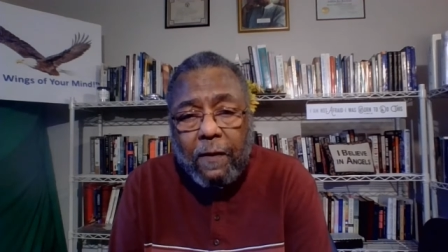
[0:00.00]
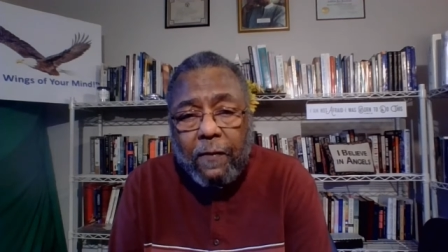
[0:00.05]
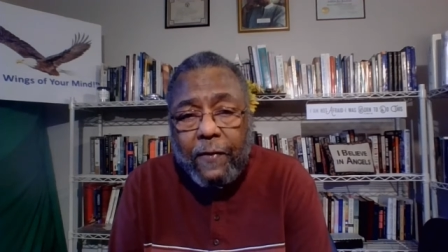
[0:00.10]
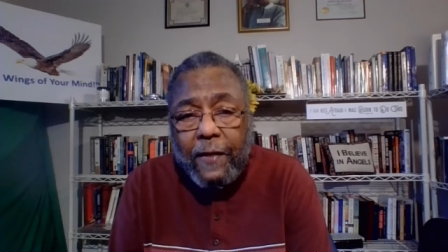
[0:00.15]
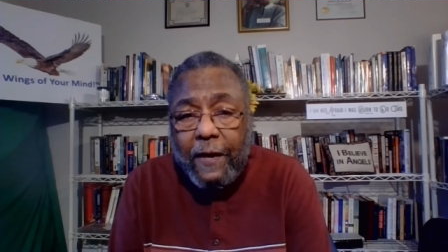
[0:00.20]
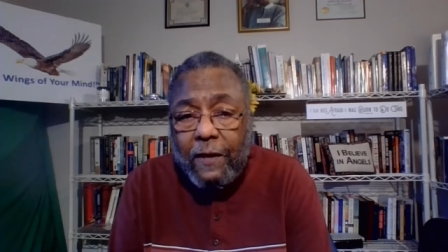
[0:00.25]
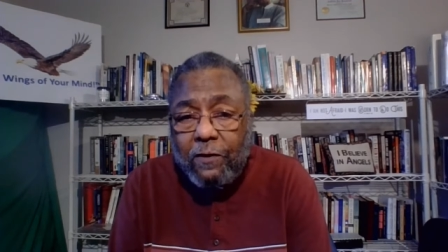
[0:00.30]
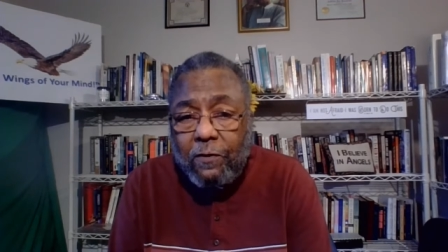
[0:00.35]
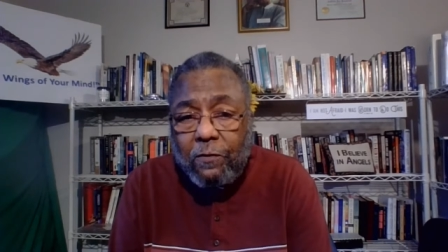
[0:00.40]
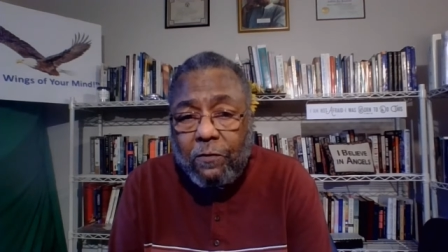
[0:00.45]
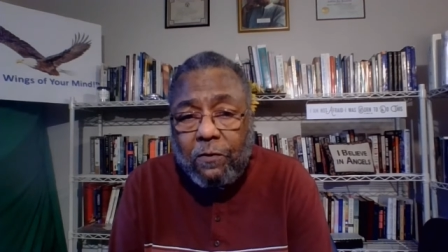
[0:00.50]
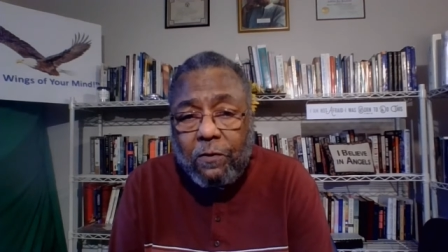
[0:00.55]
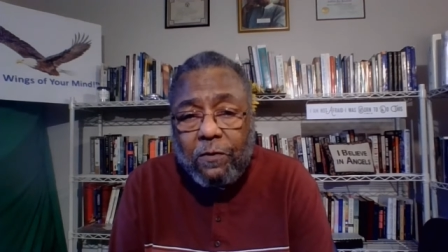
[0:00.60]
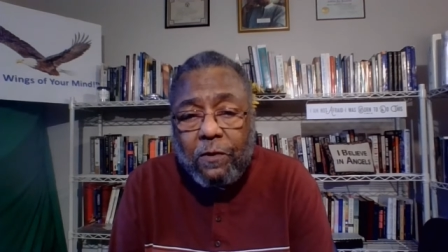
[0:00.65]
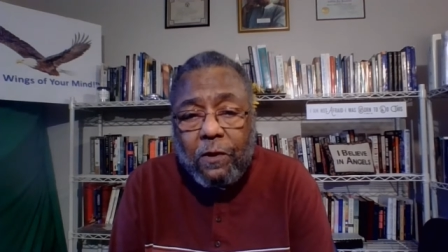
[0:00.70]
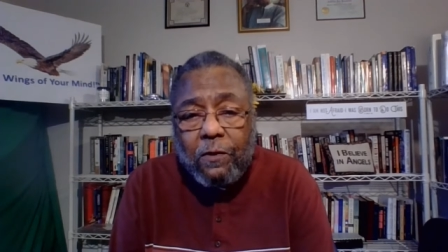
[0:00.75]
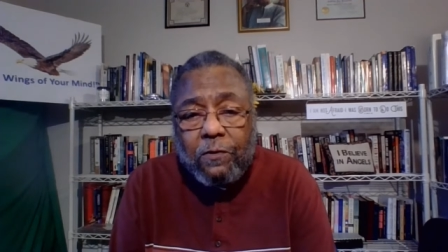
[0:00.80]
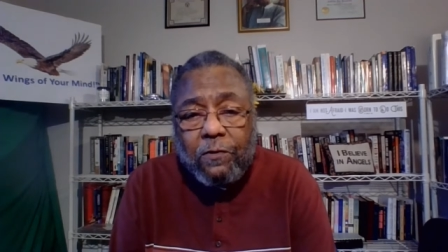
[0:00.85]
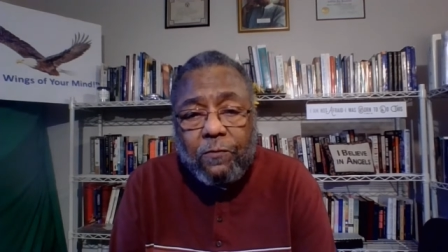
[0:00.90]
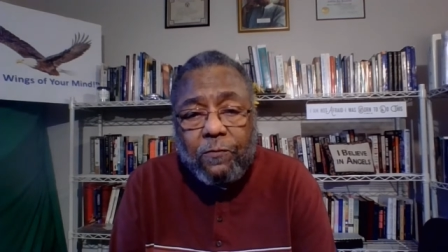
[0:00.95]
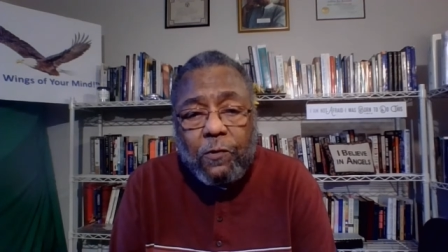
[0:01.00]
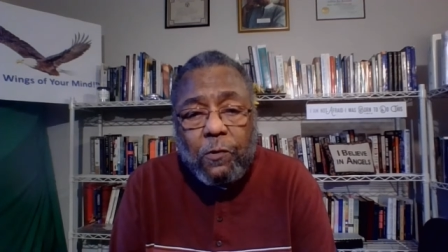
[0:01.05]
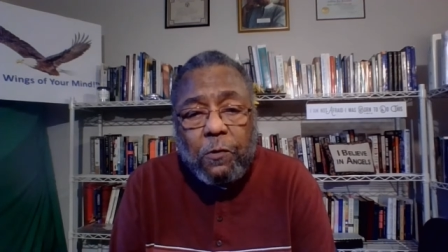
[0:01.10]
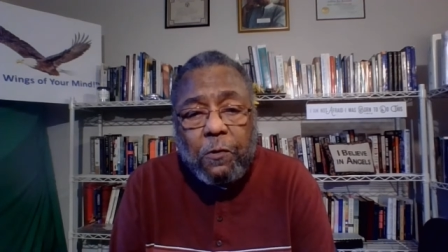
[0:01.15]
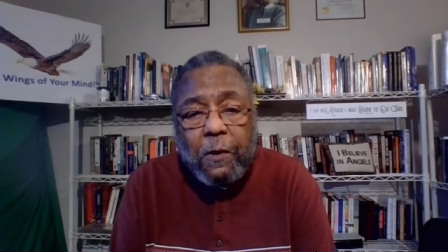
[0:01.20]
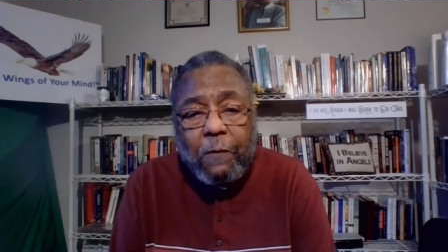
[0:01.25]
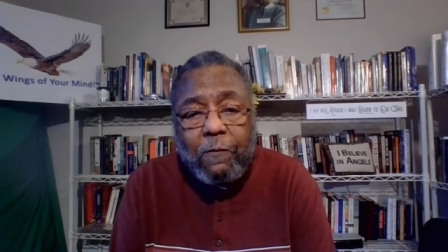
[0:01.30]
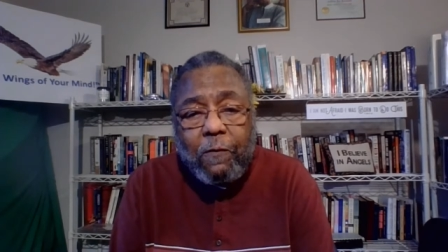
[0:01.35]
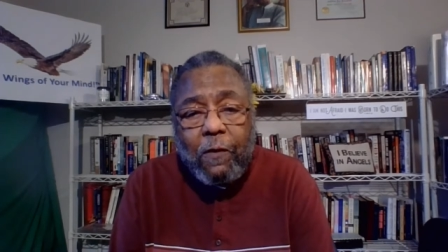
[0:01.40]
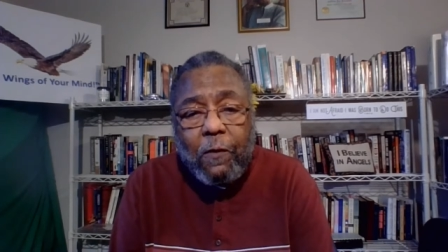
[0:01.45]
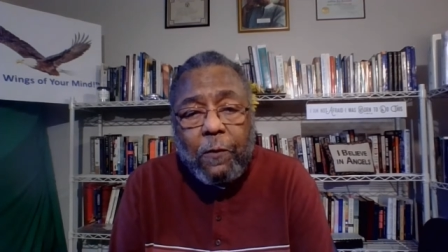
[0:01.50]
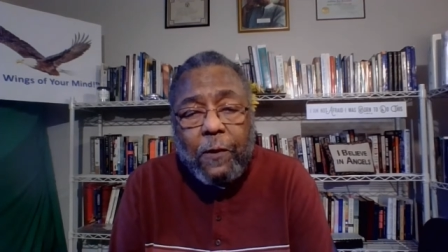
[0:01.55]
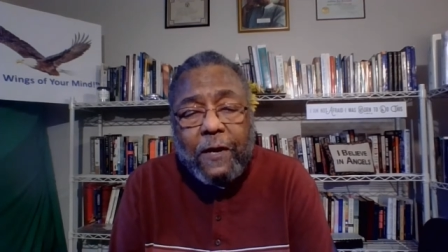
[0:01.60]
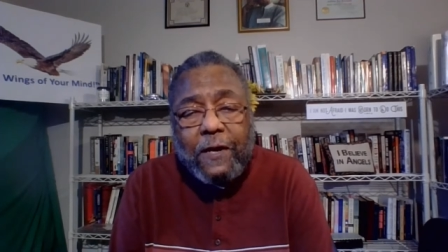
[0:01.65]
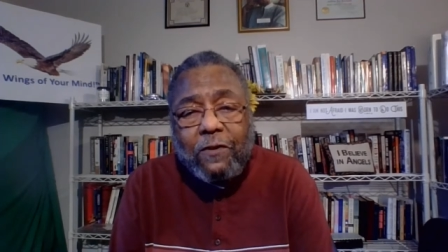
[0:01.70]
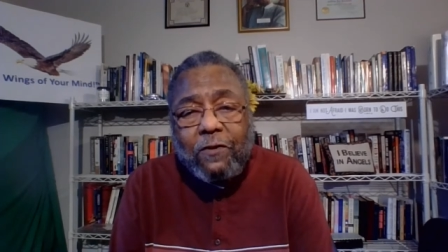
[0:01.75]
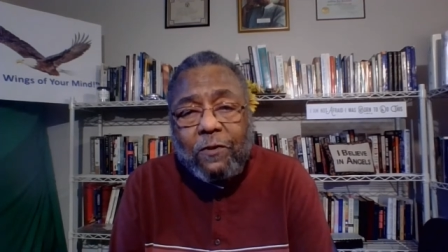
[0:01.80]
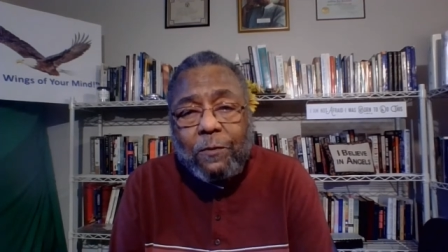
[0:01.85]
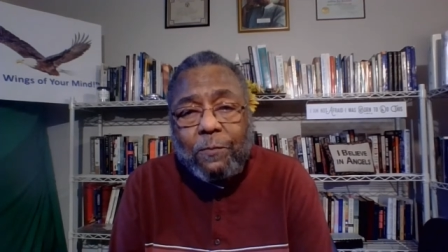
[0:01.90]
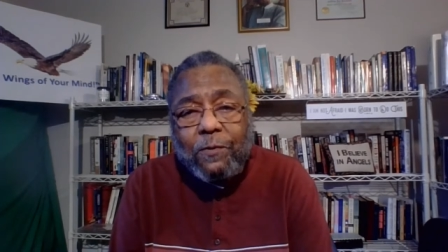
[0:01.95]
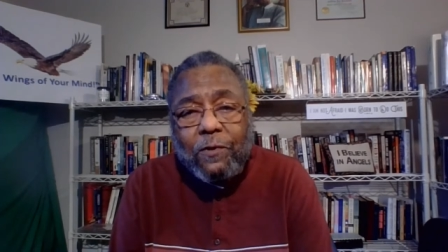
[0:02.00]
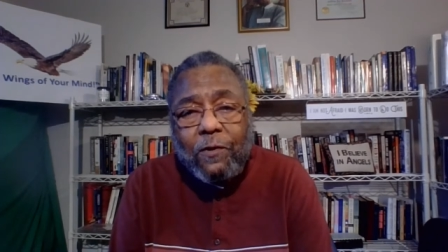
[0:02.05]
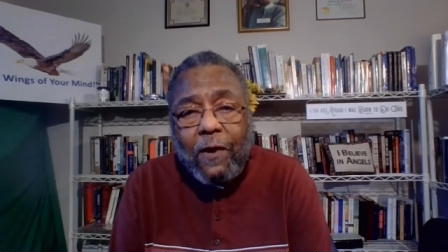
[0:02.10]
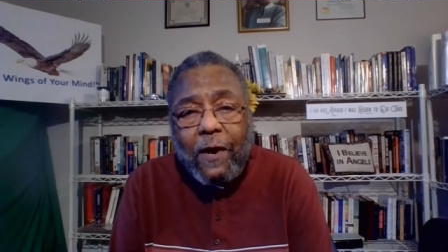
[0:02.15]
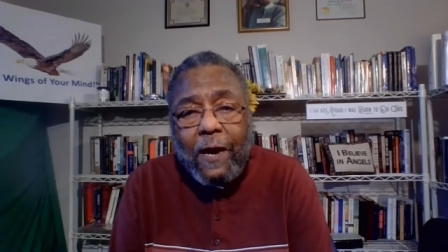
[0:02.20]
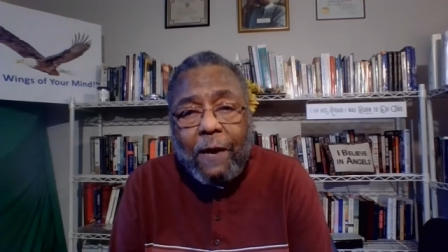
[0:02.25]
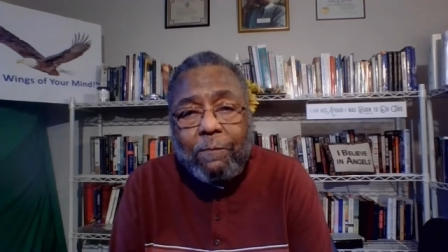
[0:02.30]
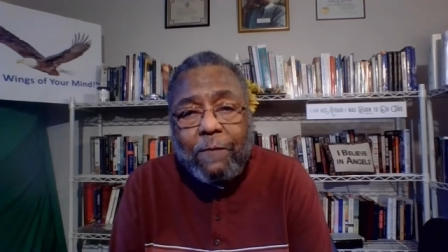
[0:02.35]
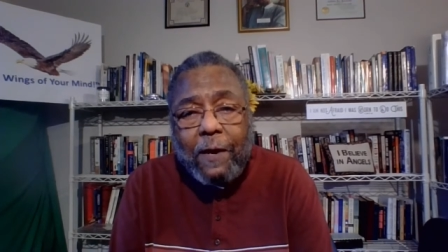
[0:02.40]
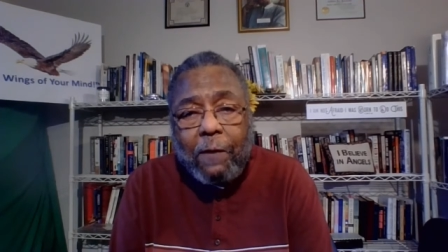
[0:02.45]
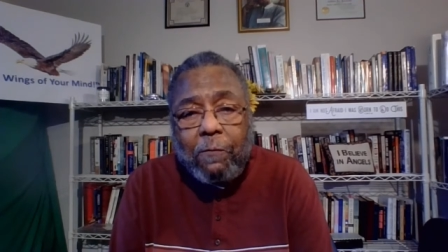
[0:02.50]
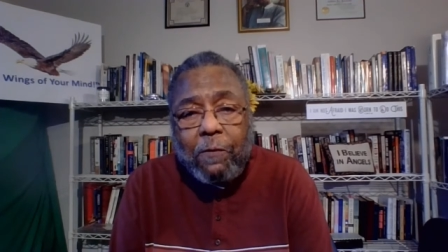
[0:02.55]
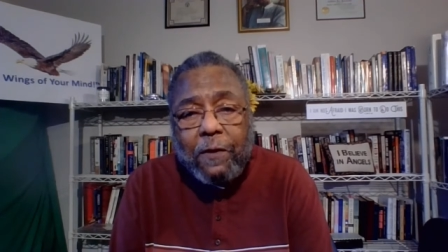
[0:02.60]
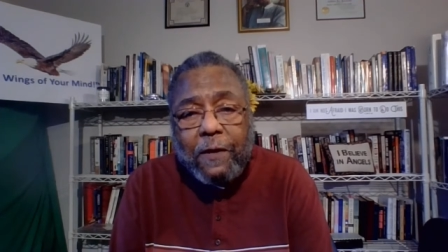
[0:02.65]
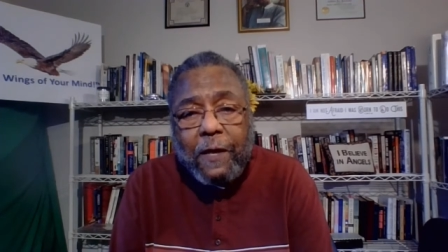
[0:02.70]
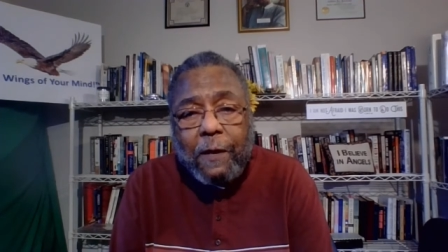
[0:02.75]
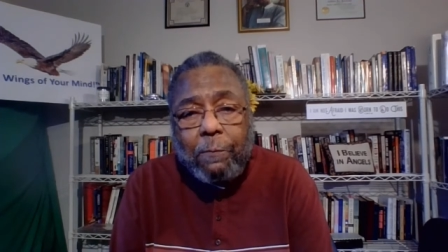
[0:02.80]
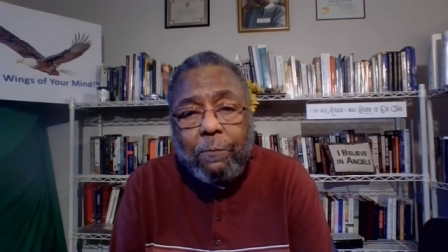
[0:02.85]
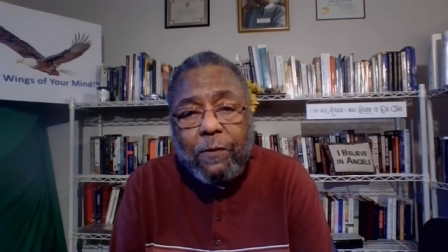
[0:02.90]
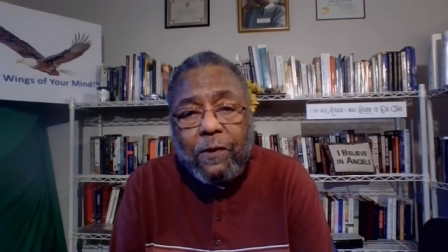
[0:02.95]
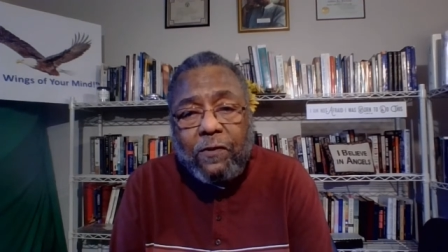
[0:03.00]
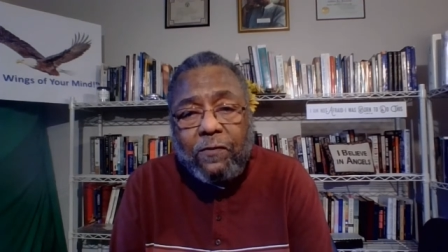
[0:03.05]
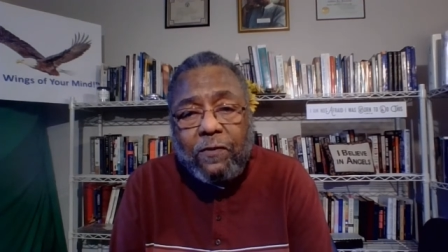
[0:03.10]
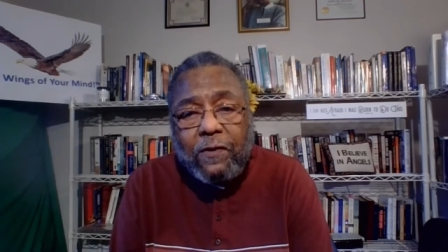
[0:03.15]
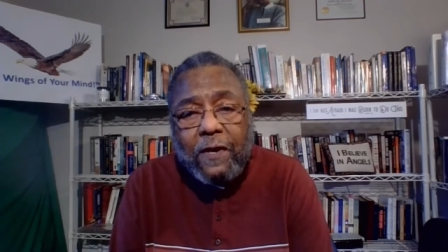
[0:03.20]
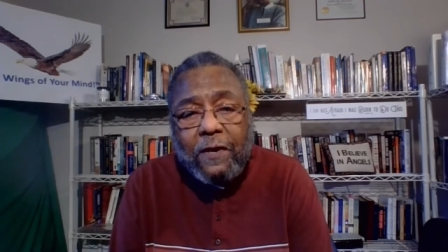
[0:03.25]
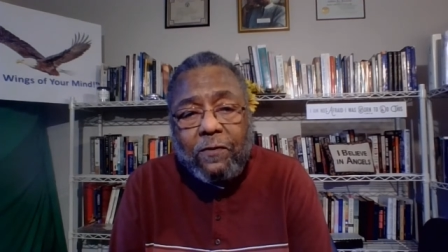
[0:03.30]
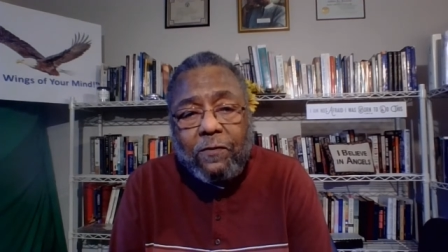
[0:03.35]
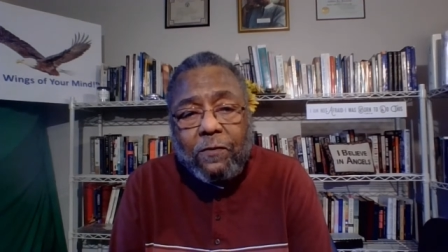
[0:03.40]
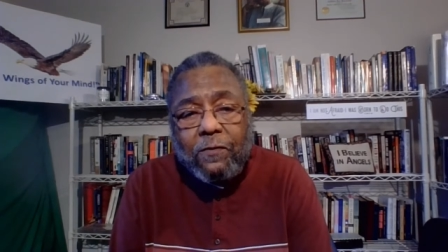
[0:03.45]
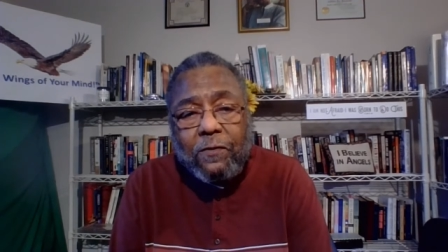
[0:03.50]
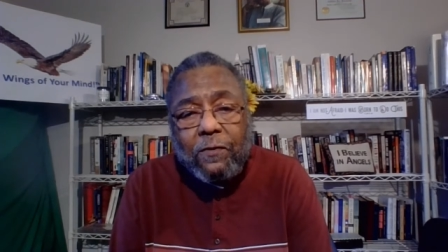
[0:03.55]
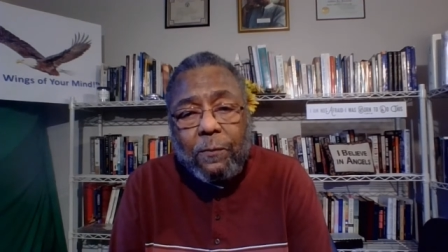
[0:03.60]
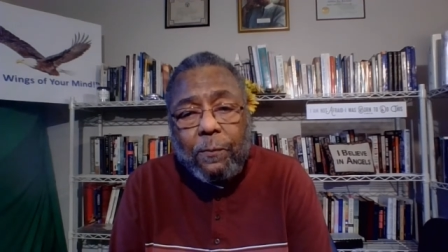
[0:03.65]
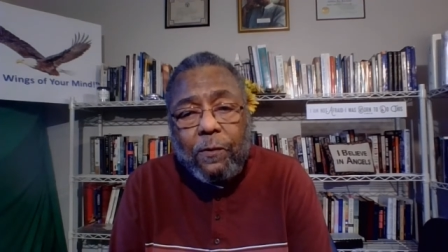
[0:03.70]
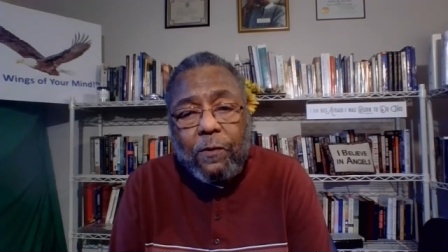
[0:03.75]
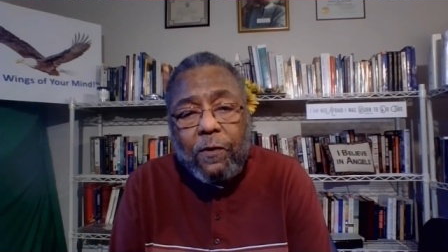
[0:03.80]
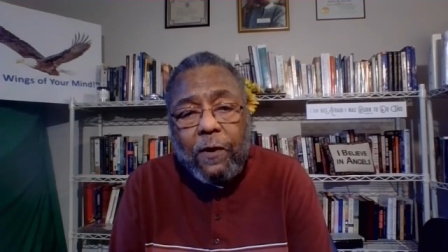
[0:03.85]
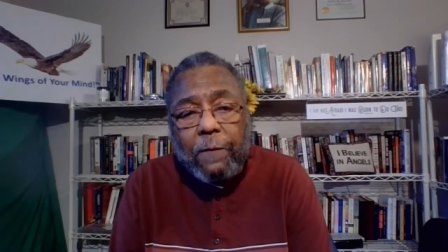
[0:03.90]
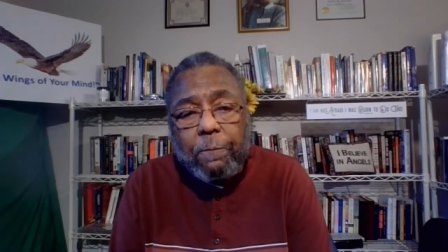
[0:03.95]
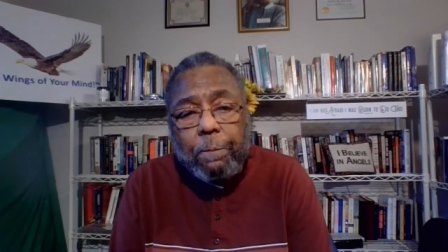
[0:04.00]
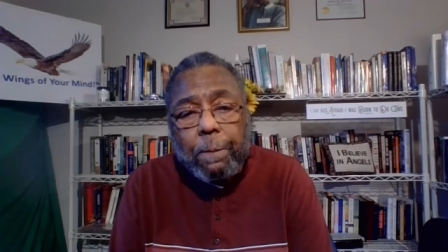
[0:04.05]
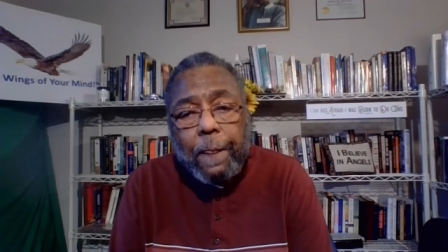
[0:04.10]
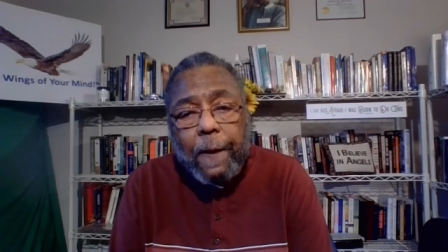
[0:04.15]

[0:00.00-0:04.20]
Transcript: Thank you to those of you who have already subscribed. I really appreciate your support.